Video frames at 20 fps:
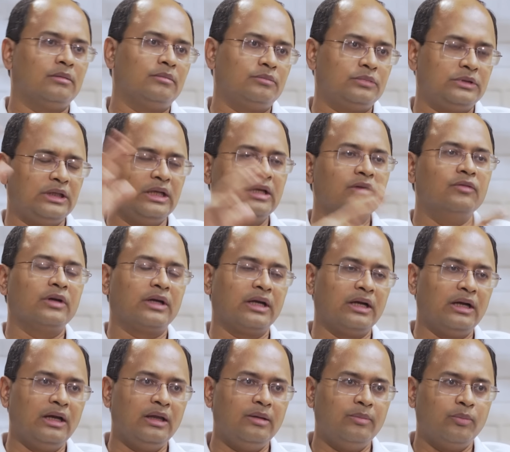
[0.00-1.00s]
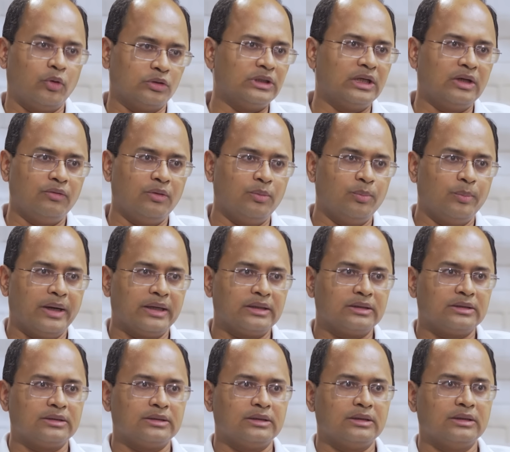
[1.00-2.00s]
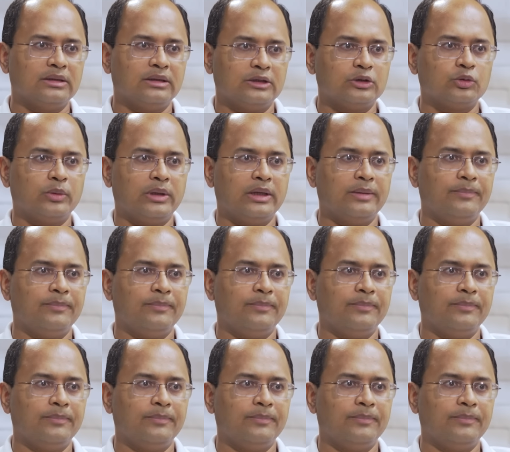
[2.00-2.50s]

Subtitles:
Significantly positive impacts as well.